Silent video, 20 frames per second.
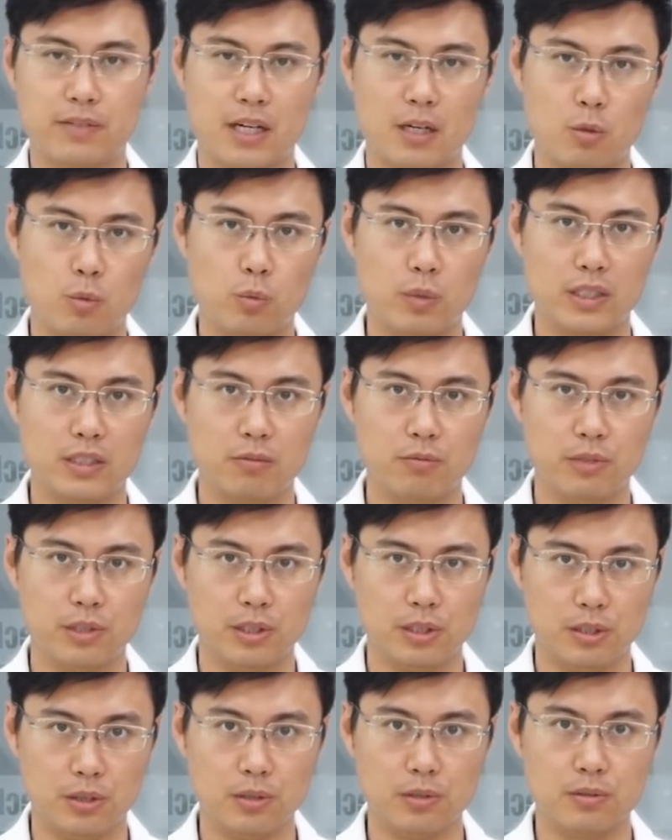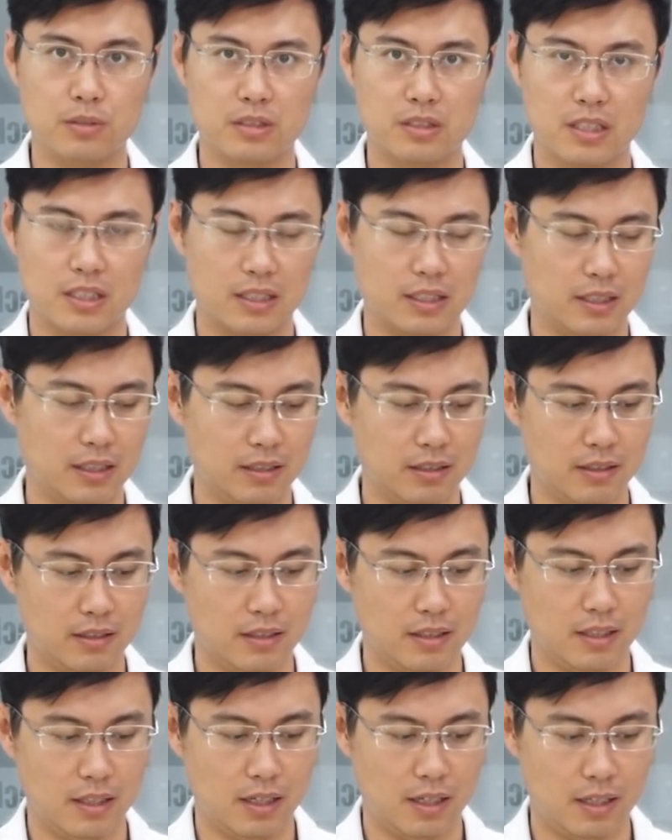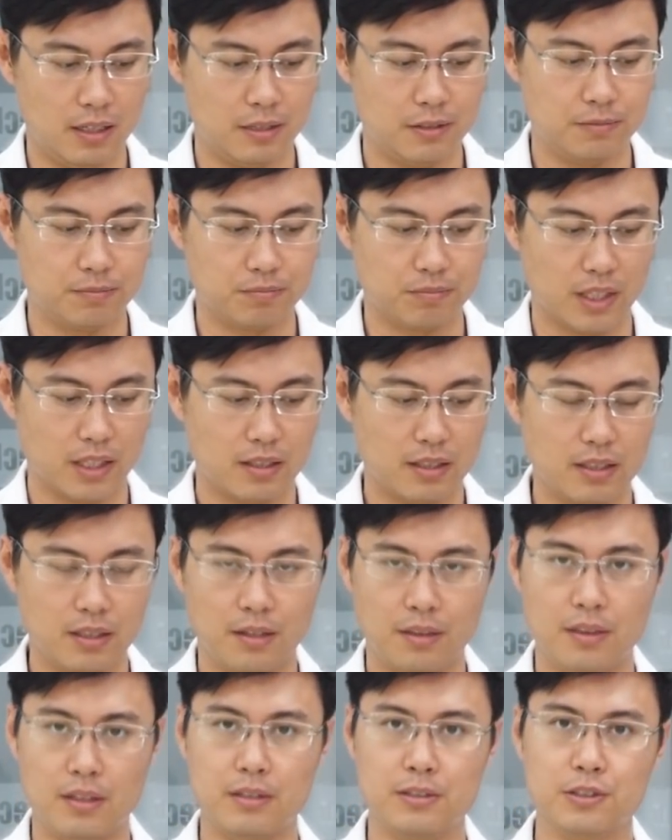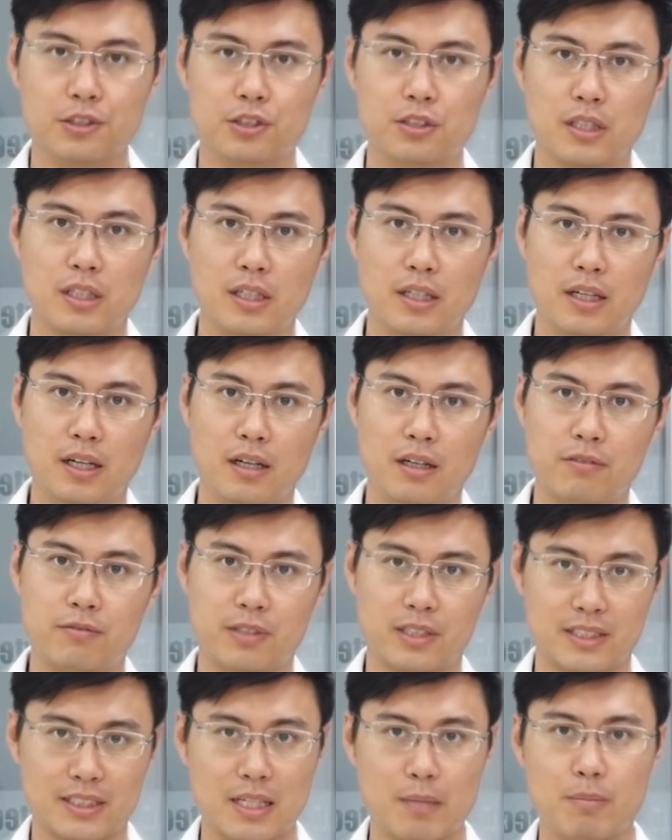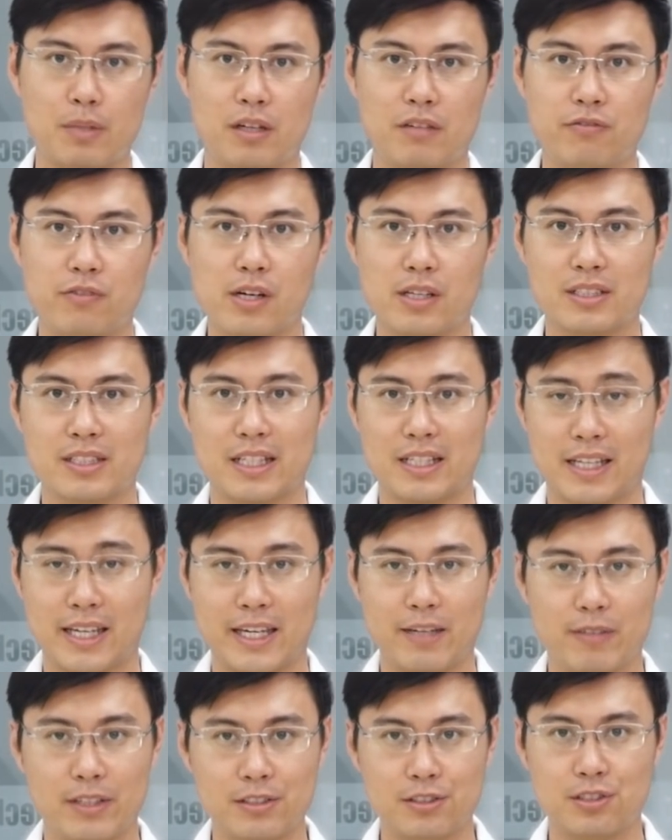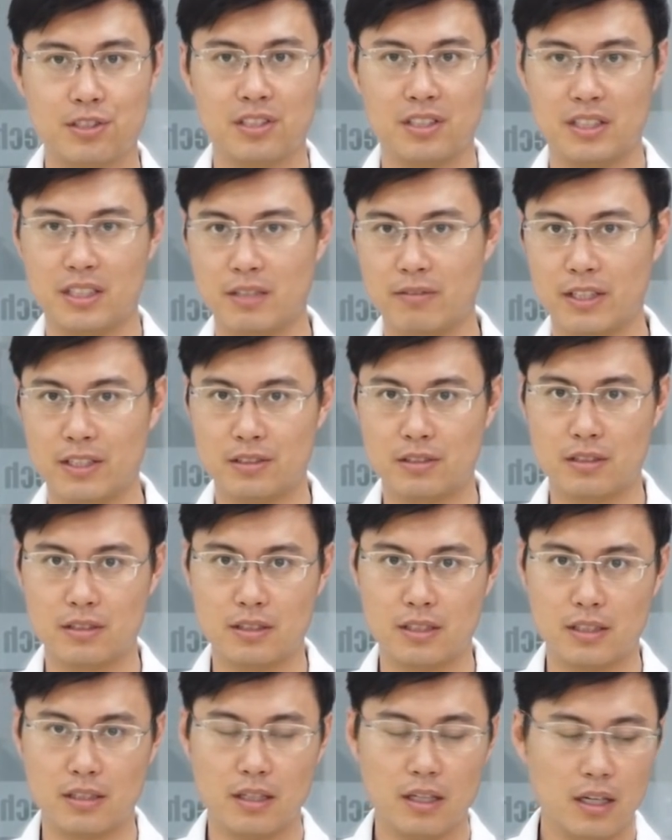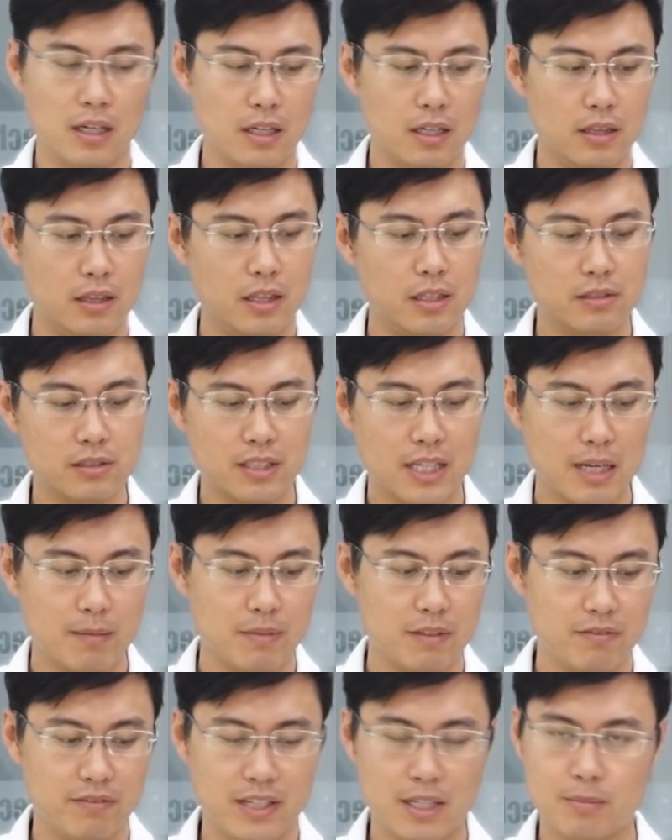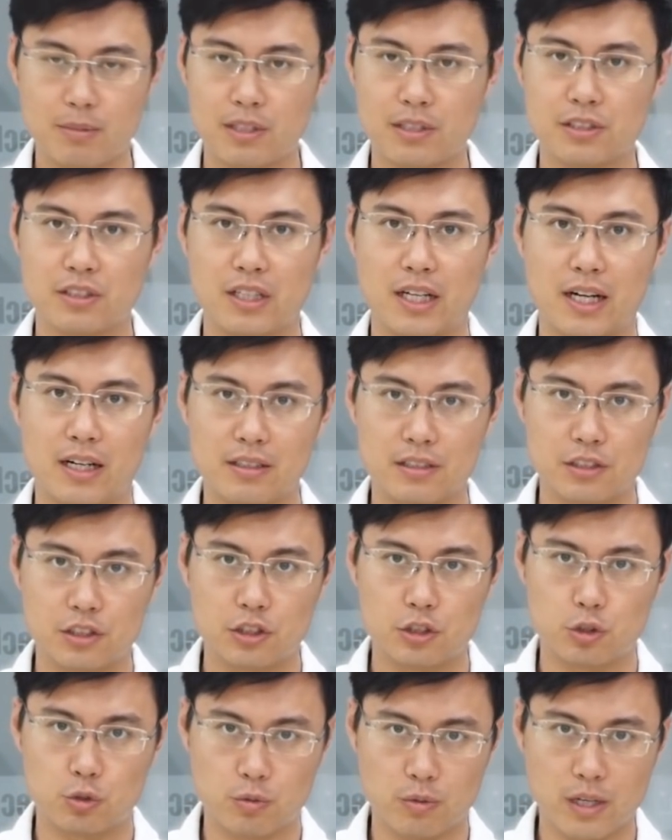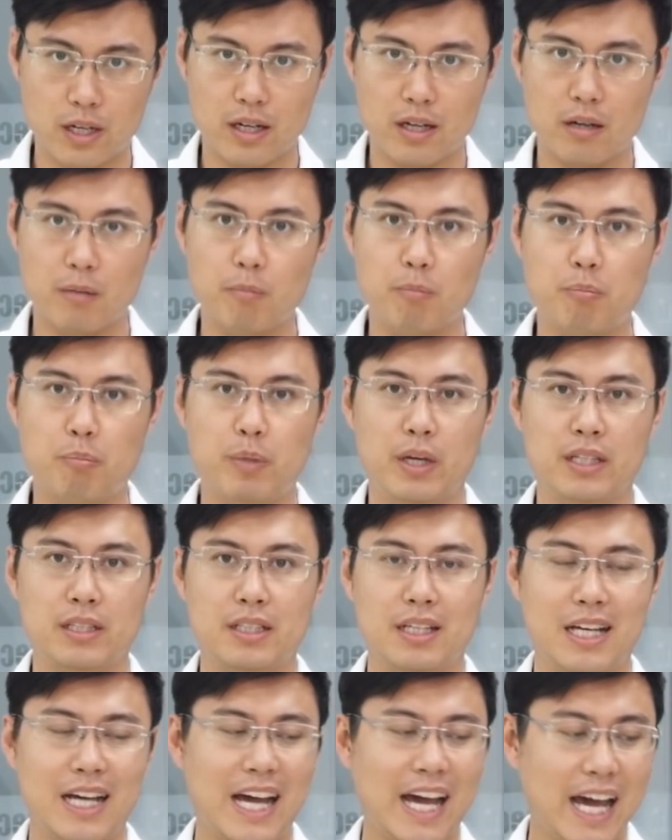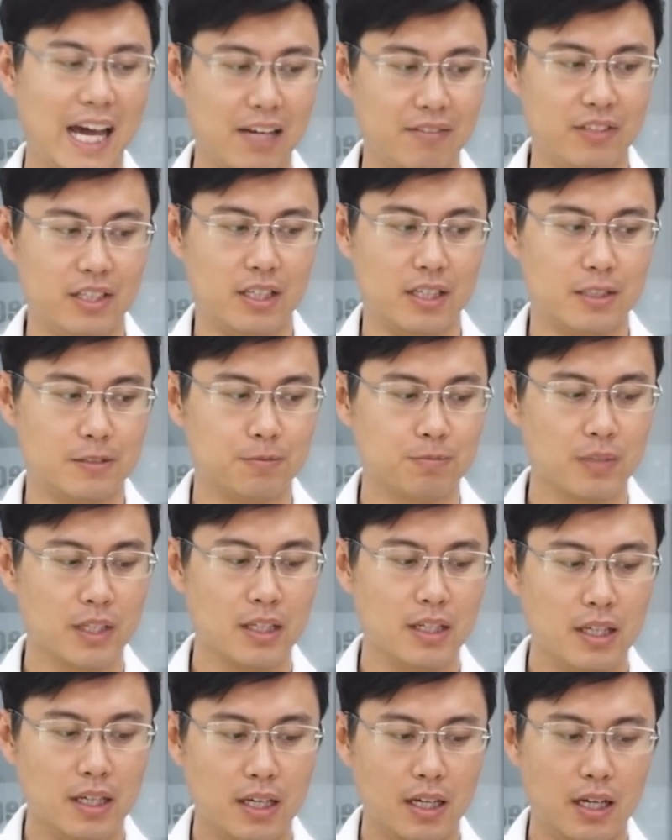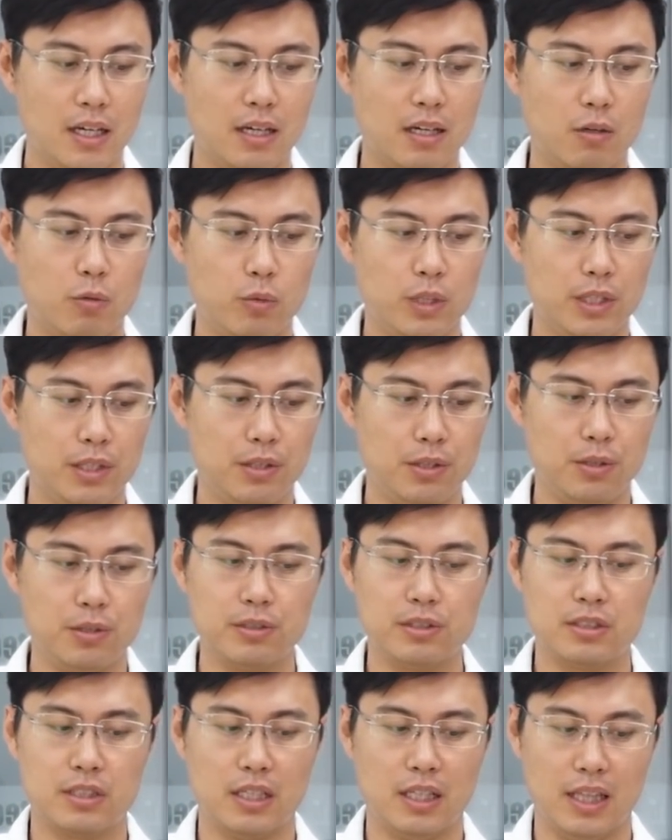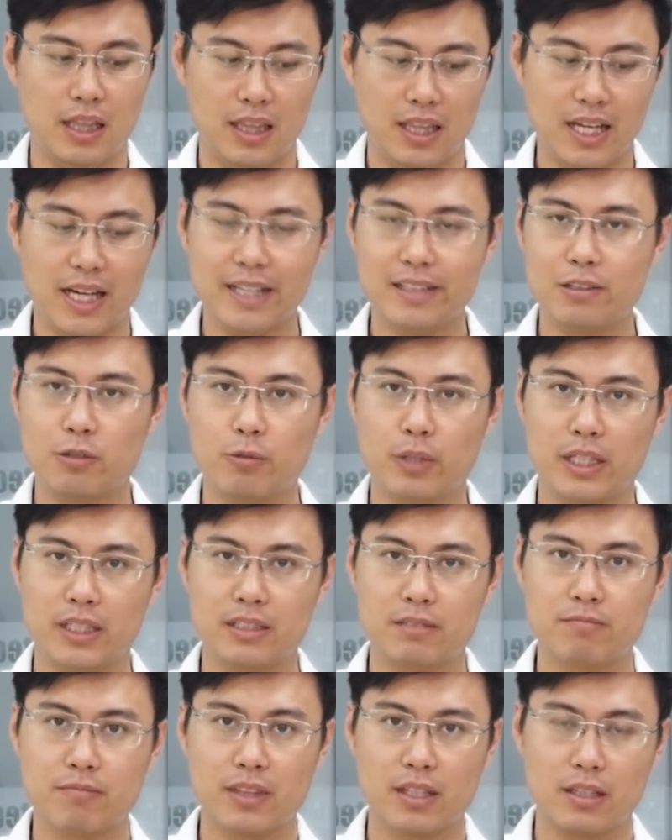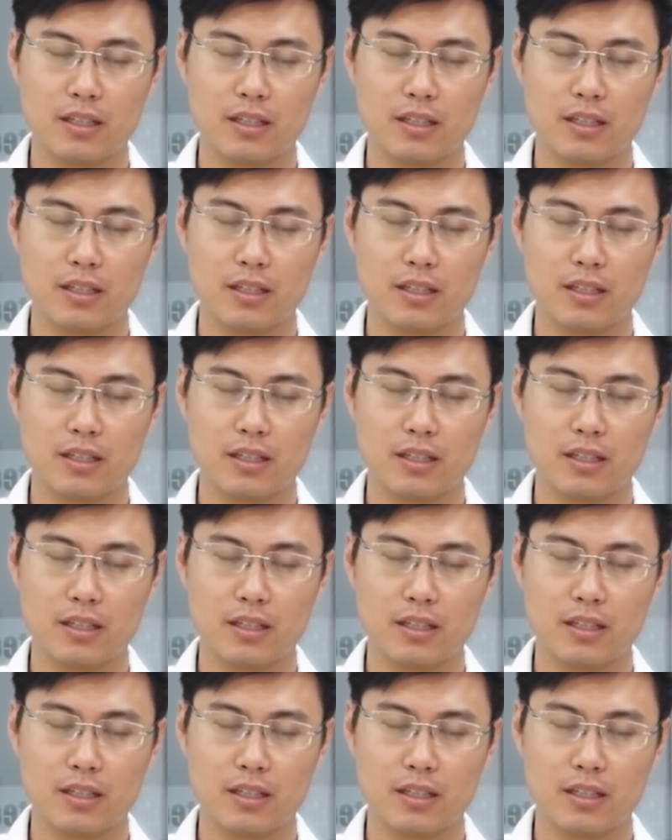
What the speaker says: from what we used in those, for example, Foxtech K130, D130. Those carbon fibers are strong but heavier. We used a lightweight,